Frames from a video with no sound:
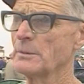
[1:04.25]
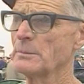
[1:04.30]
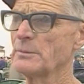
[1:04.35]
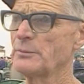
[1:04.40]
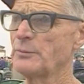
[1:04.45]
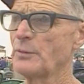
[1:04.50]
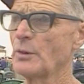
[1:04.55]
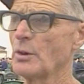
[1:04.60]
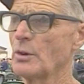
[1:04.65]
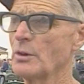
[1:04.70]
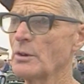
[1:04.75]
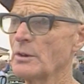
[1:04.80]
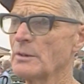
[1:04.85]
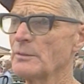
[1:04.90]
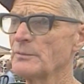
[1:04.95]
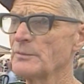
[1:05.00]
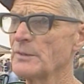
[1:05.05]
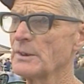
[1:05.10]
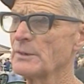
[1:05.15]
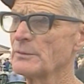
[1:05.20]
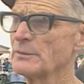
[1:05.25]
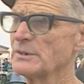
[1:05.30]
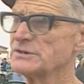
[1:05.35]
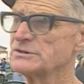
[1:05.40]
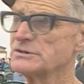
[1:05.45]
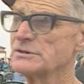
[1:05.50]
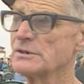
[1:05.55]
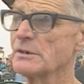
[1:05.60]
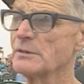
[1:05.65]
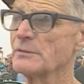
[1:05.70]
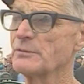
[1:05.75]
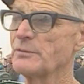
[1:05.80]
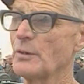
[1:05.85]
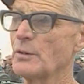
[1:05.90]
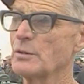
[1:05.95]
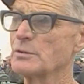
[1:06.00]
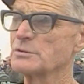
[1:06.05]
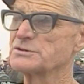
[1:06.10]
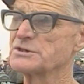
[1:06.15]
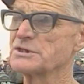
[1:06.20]
number four of the original
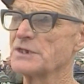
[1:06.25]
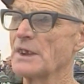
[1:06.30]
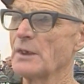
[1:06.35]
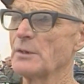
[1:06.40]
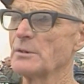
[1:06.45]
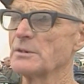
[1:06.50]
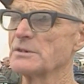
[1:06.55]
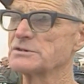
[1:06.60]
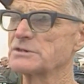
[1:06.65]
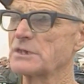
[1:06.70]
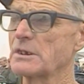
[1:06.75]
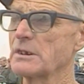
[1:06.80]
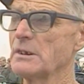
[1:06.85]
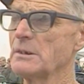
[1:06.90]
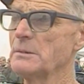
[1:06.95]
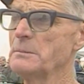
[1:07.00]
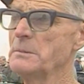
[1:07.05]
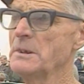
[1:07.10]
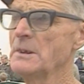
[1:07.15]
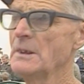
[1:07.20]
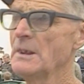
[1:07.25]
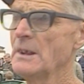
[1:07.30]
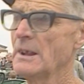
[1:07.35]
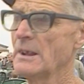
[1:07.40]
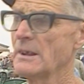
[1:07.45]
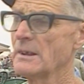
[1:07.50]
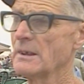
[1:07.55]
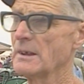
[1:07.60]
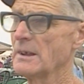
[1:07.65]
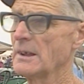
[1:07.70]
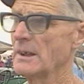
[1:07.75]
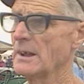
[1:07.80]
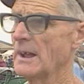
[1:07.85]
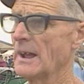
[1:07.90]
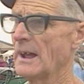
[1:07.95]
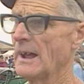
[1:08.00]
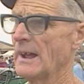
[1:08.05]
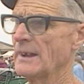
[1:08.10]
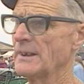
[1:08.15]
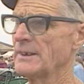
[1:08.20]
Fordson Owners Club uh,
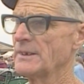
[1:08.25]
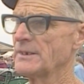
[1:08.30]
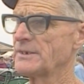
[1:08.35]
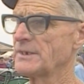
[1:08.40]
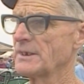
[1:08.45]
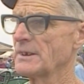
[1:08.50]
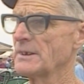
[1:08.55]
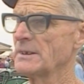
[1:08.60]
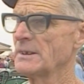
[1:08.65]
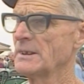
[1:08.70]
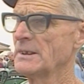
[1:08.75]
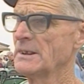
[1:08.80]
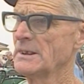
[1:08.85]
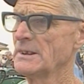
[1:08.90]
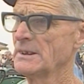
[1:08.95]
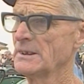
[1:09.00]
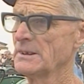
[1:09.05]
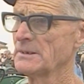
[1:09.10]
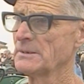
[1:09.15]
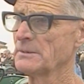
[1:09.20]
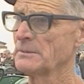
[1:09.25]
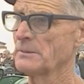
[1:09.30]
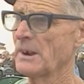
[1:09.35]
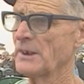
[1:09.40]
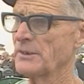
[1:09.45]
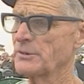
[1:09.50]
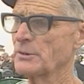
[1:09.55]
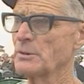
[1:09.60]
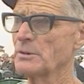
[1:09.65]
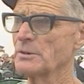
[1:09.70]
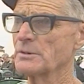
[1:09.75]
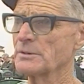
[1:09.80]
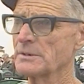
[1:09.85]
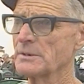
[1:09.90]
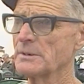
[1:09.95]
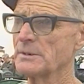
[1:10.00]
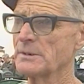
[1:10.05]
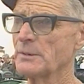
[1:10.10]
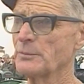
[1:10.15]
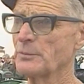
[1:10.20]
and uh, I thought
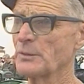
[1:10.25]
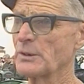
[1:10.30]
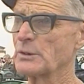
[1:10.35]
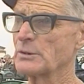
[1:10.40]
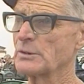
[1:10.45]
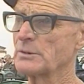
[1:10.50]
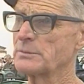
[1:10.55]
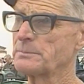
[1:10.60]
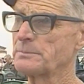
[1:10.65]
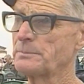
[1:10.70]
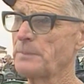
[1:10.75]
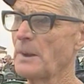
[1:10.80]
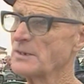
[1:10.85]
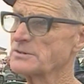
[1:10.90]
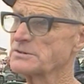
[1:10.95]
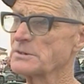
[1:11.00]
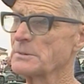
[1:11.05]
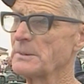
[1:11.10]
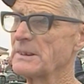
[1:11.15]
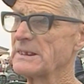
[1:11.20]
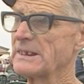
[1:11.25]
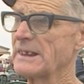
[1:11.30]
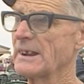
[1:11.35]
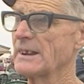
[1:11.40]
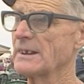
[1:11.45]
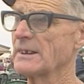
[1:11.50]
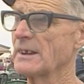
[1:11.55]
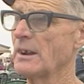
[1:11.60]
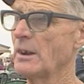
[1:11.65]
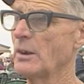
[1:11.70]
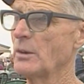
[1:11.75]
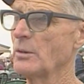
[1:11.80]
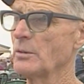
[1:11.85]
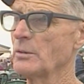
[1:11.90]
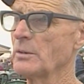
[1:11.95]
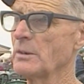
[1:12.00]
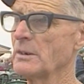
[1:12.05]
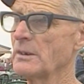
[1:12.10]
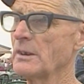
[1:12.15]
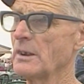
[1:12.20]
that if we could possibly get the
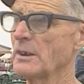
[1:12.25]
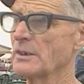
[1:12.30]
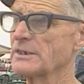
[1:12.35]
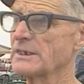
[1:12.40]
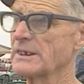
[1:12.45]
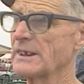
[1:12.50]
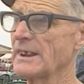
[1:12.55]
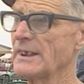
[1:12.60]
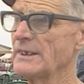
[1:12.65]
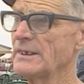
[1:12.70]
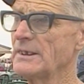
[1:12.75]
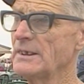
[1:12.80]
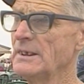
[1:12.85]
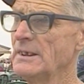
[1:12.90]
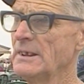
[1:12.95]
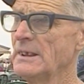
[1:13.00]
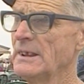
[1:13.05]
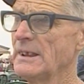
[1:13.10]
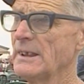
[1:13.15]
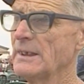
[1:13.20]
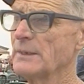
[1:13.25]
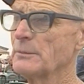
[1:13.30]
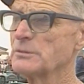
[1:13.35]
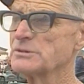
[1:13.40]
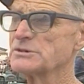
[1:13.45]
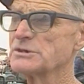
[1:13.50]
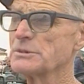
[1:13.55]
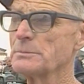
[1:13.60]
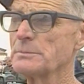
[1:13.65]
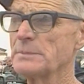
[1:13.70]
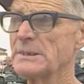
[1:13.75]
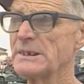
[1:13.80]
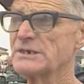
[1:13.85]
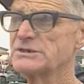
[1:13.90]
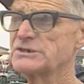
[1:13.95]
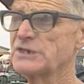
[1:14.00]
whole lot together, it would be a